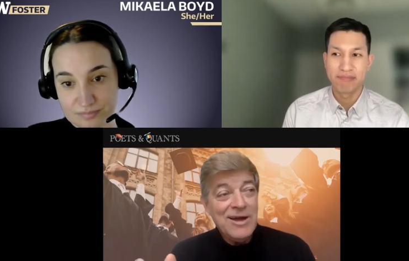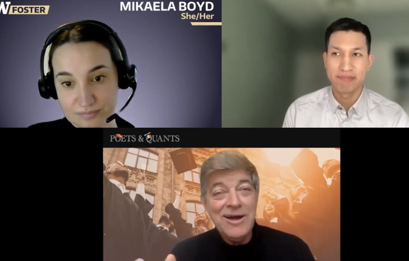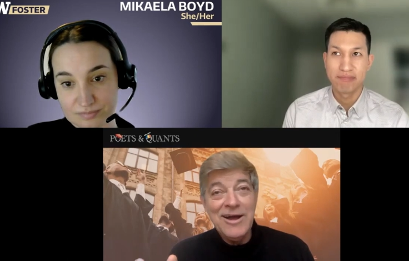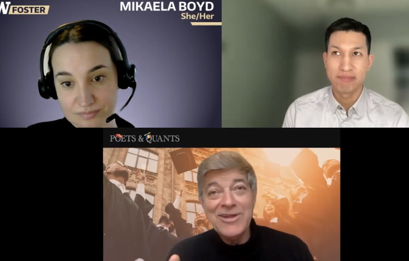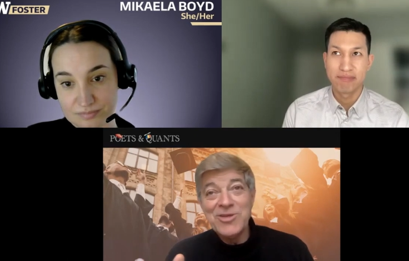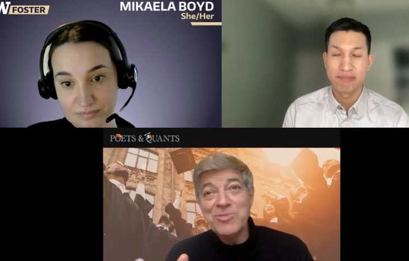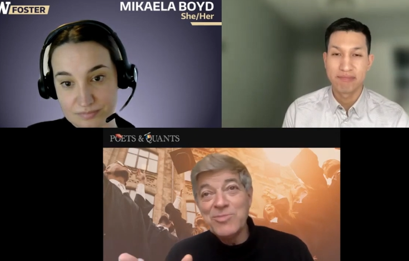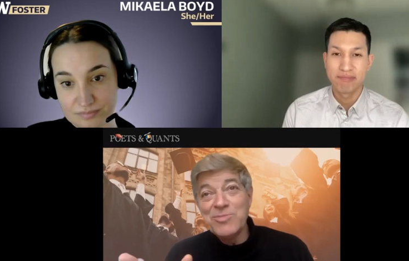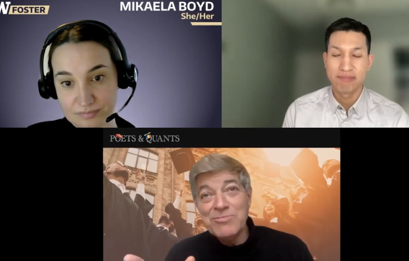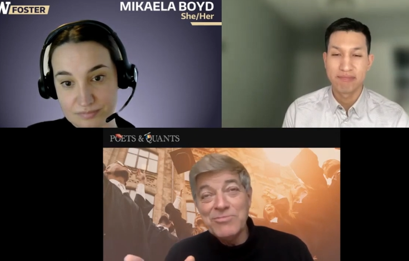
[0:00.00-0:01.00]
Speaker 1: and
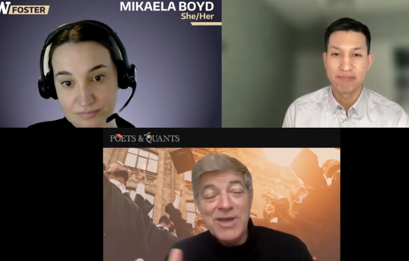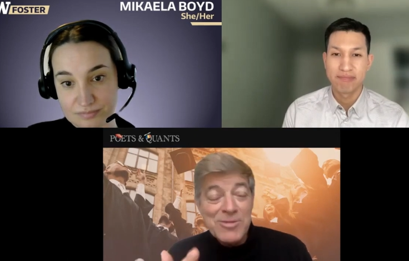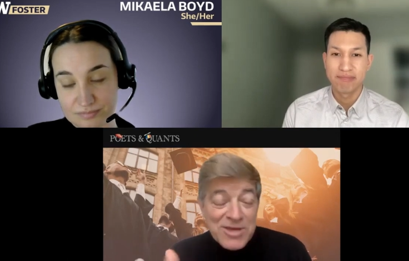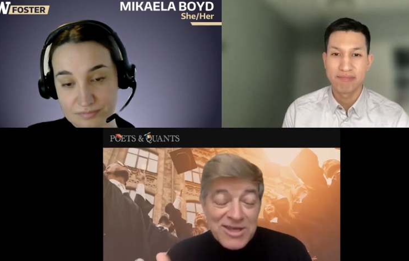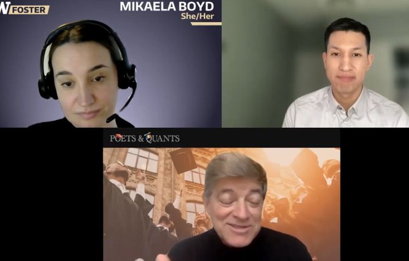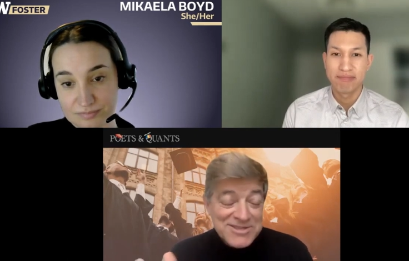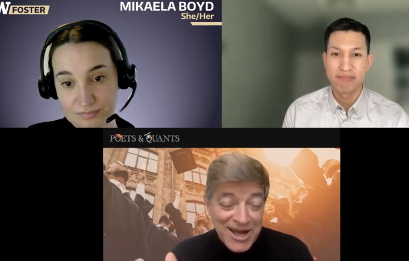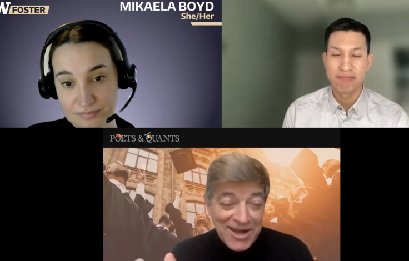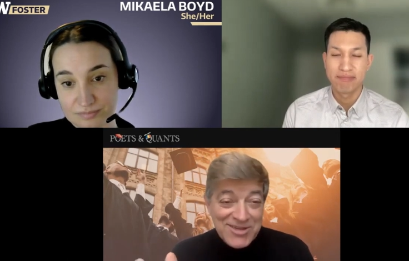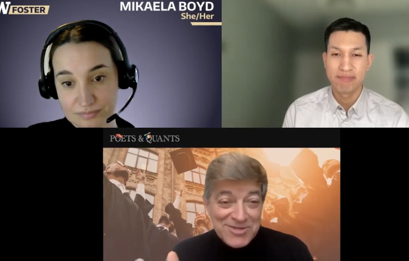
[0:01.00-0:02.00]
you may be
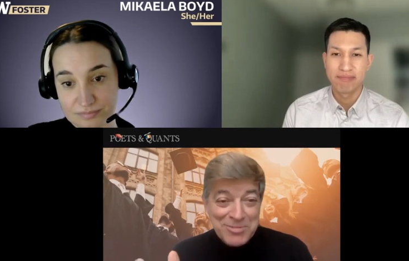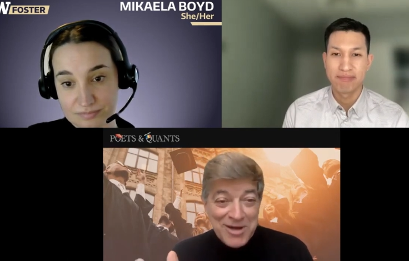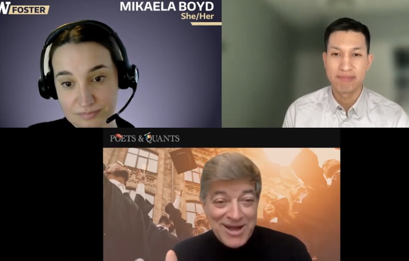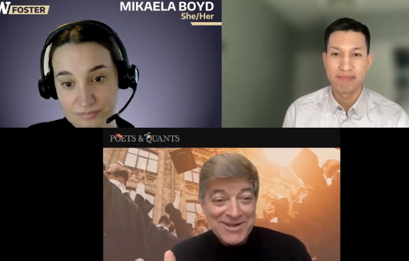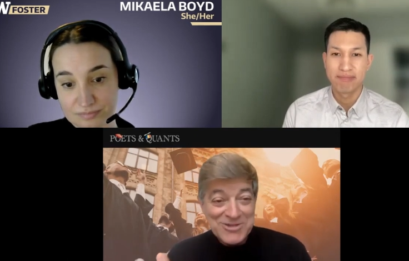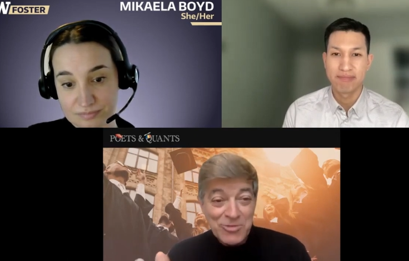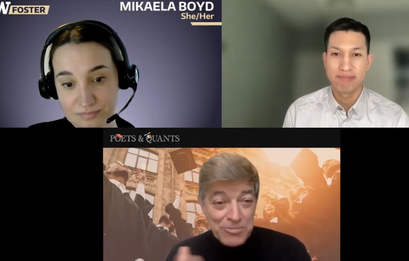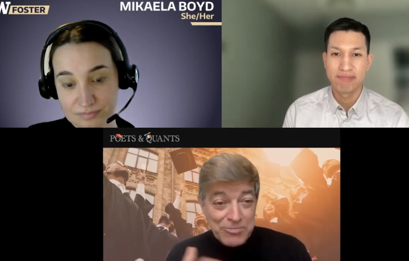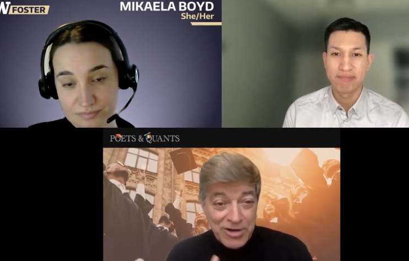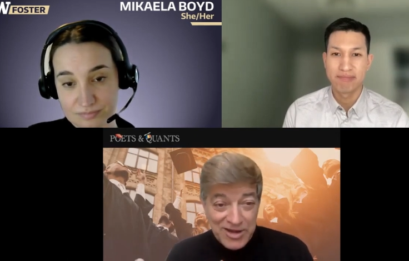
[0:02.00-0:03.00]
enticed by
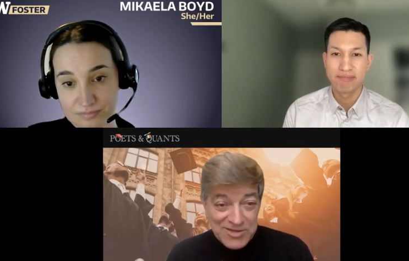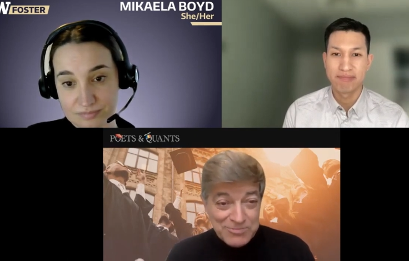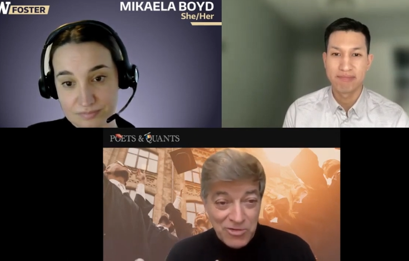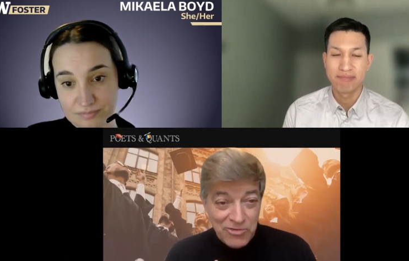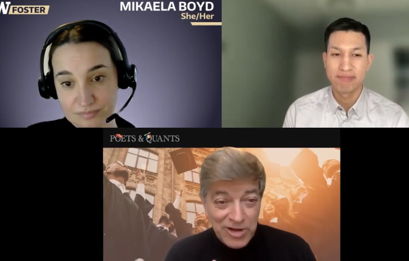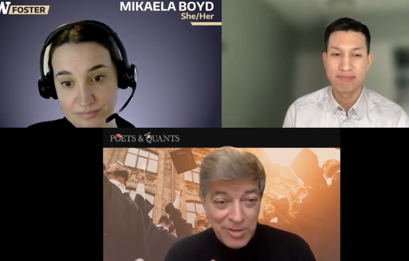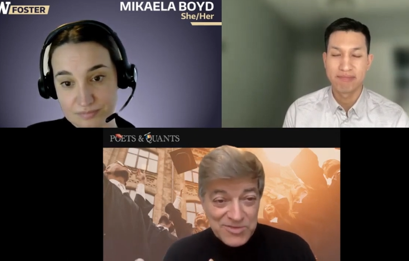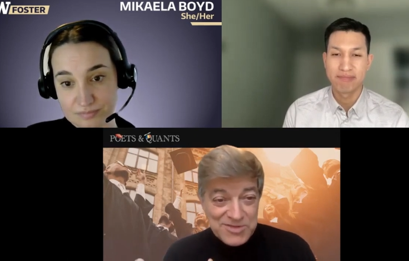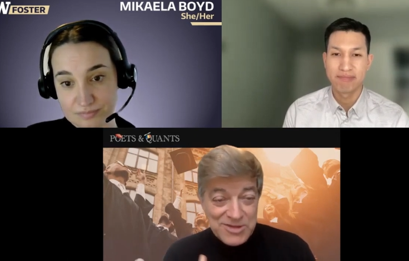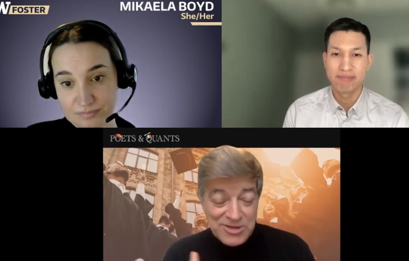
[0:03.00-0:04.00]
lower priced
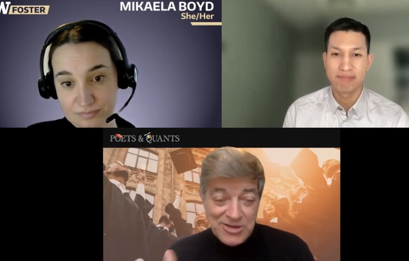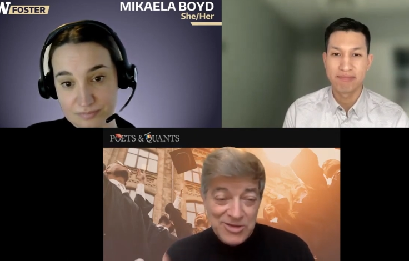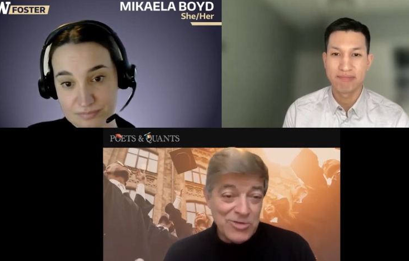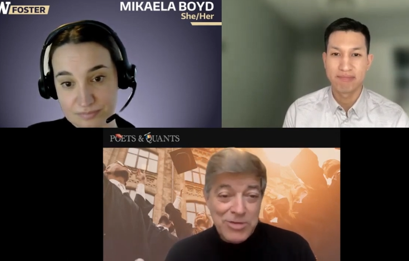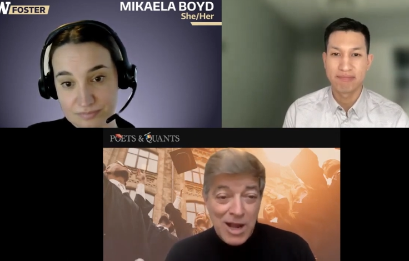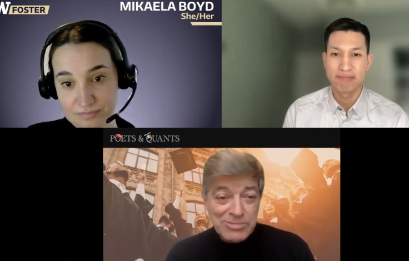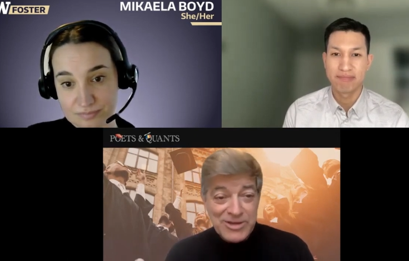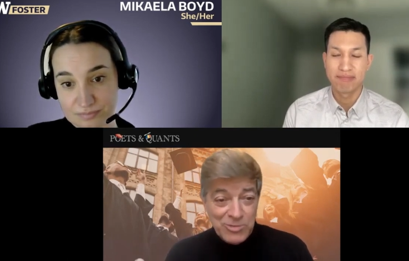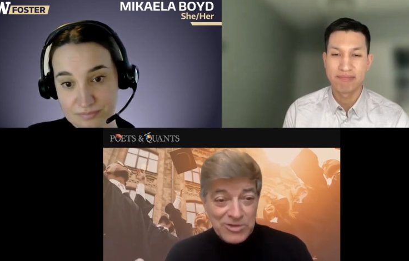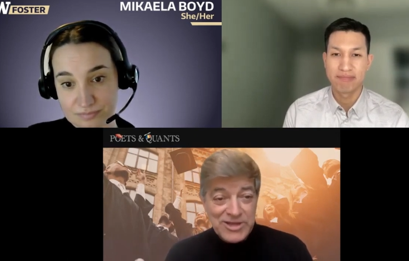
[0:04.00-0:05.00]
programs, you
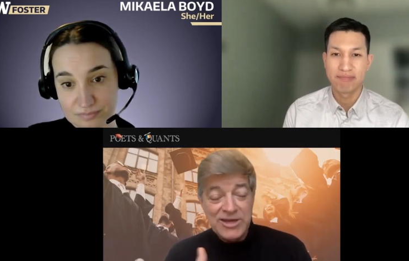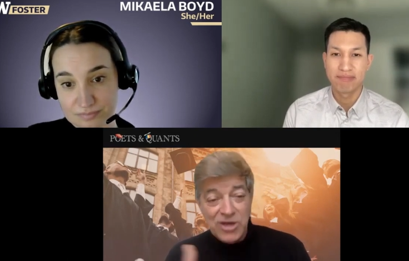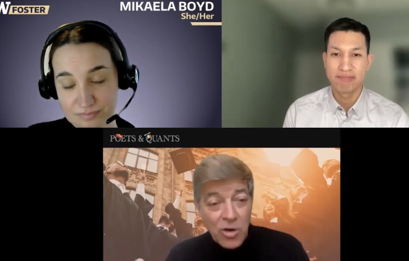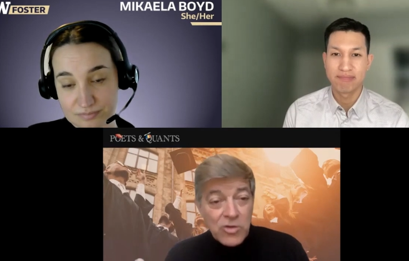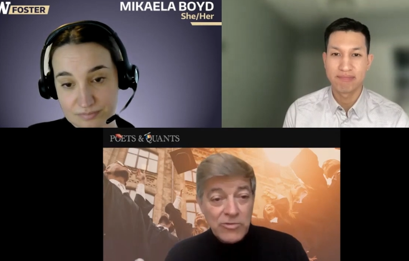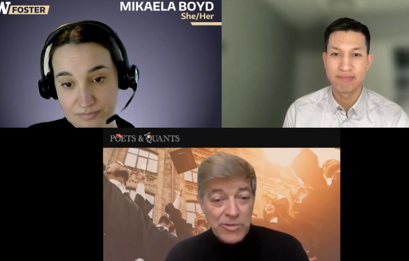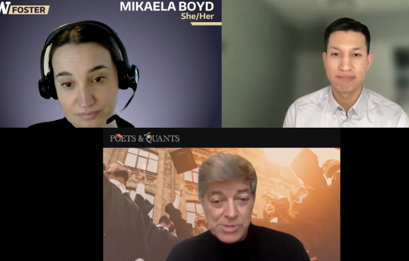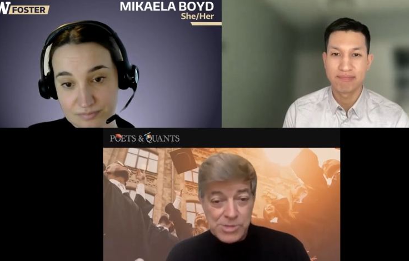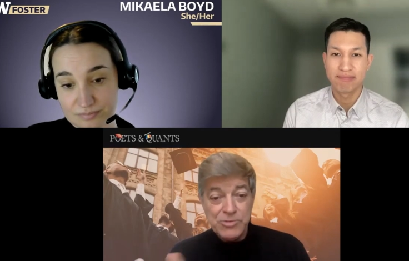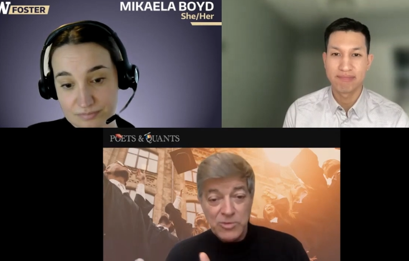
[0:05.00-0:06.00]
probably will get no
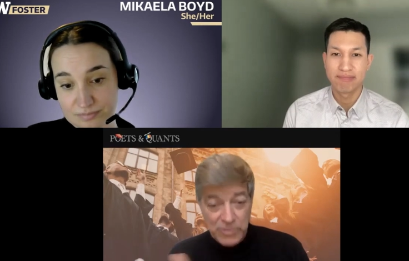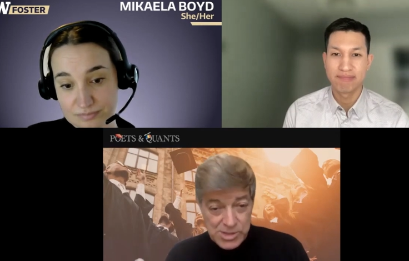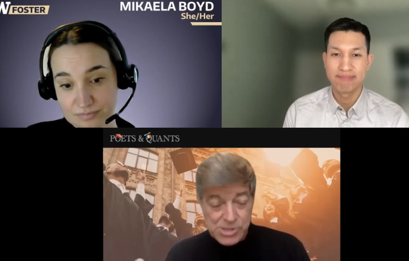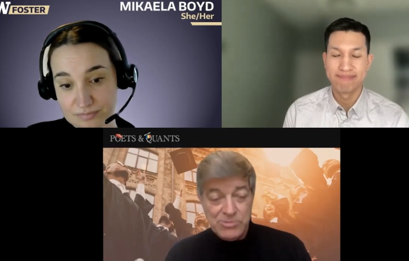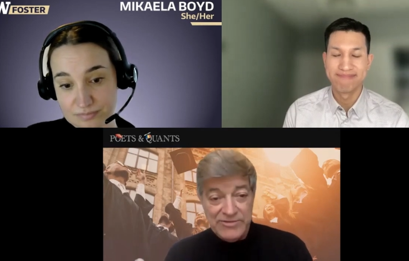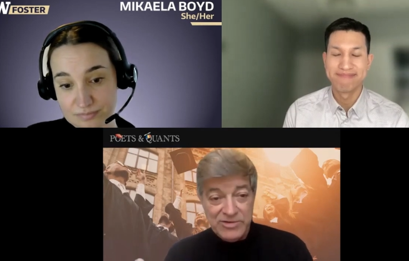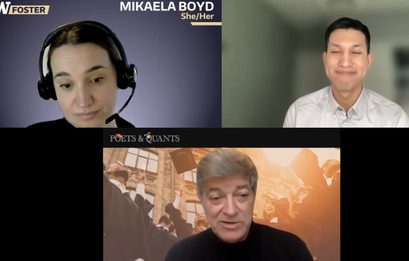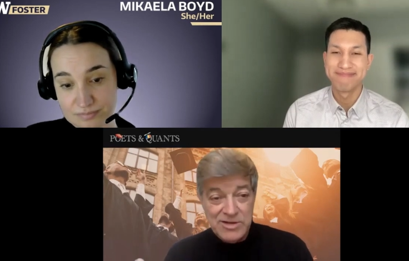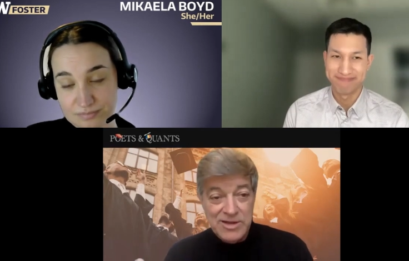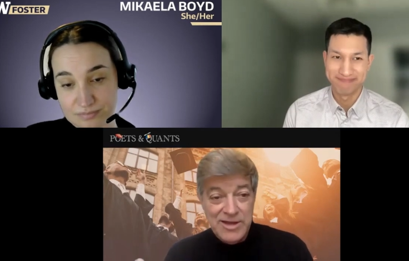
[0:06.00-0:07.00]
career support whatsoever,